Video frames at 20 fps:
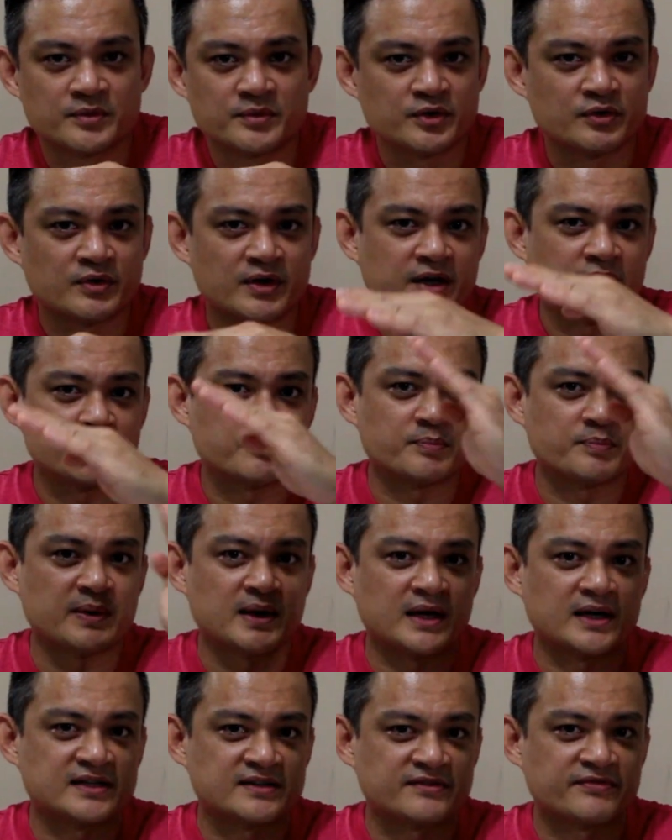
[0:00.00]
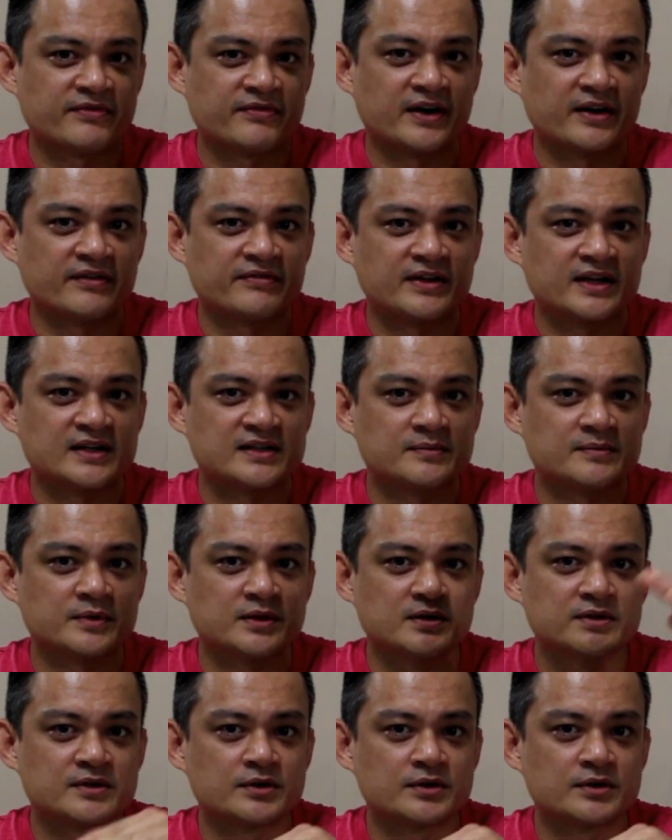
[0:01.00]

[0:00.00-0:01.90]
you are at plus 5 decibels.